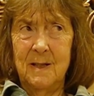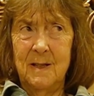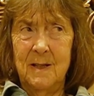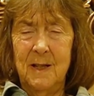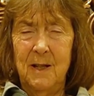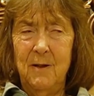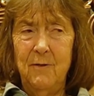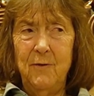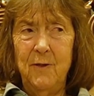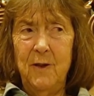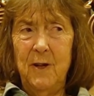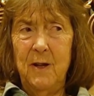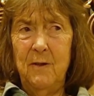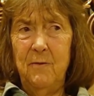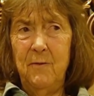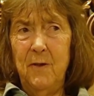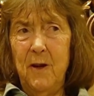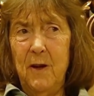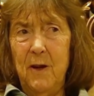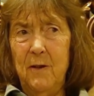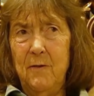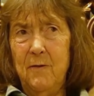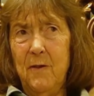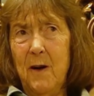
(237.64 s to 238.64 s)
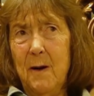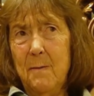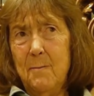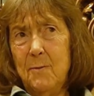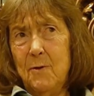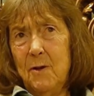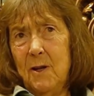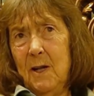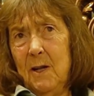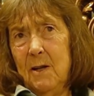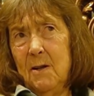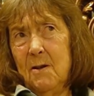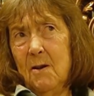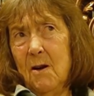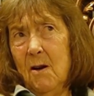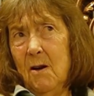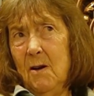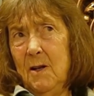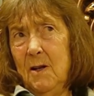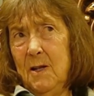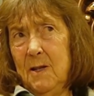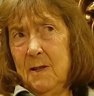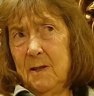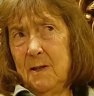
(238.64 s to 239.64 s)
If I'm really
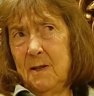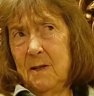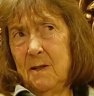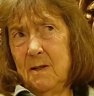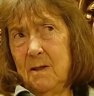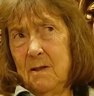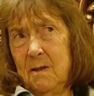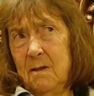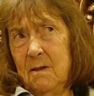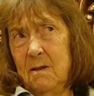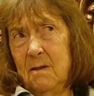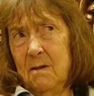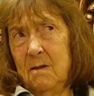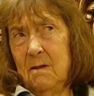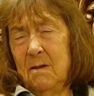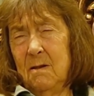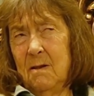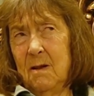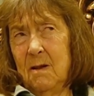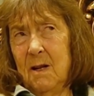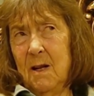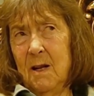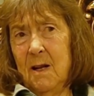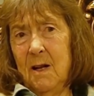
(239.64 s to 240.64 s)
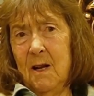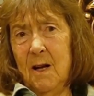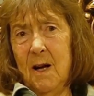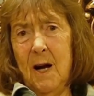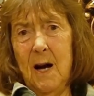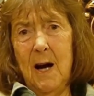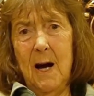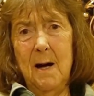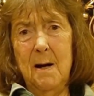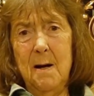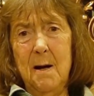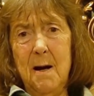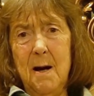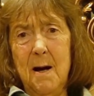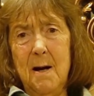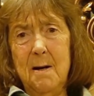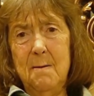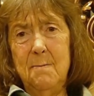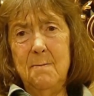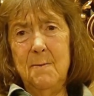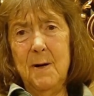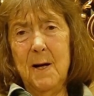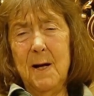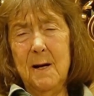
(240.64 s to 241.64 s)
honest,
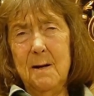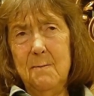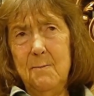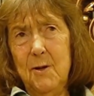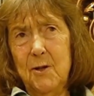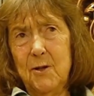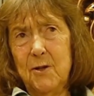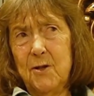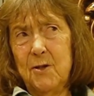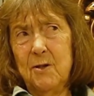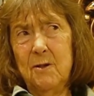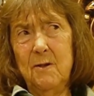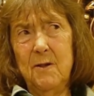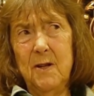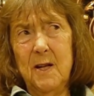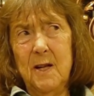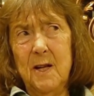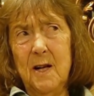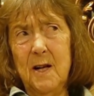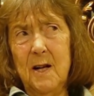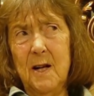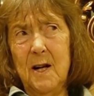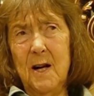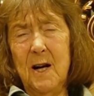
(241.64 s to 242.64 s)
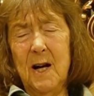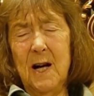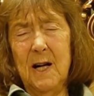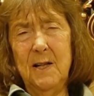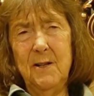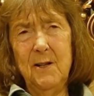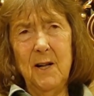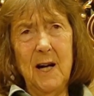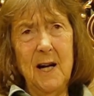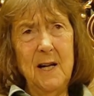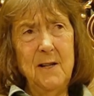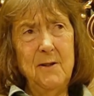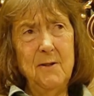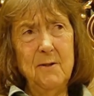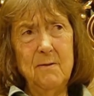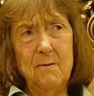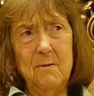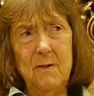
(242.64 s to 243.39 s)
I'm not sure that I don't